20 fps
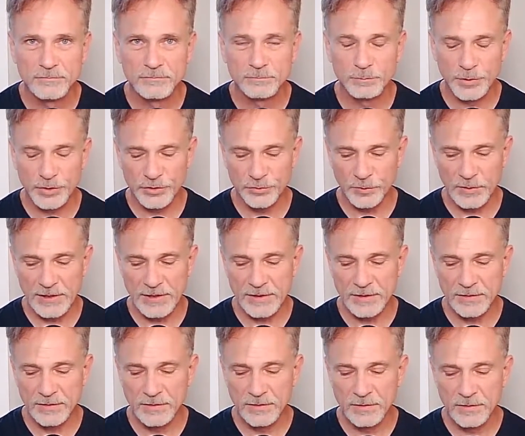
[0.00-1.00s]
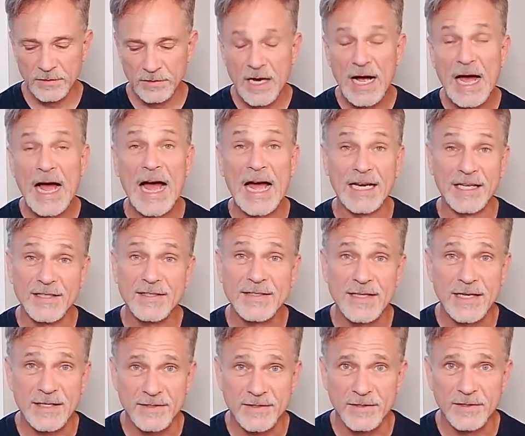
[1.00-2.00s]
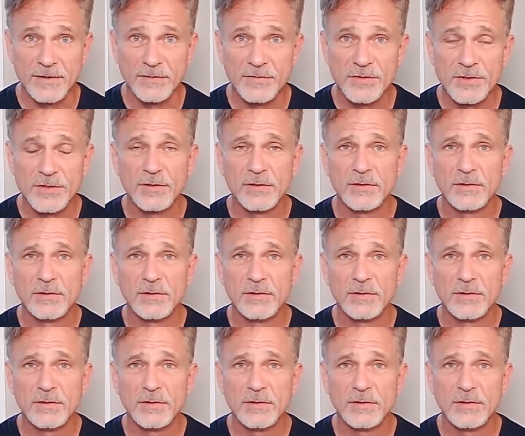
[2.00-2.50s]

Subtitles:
between highly sensitives,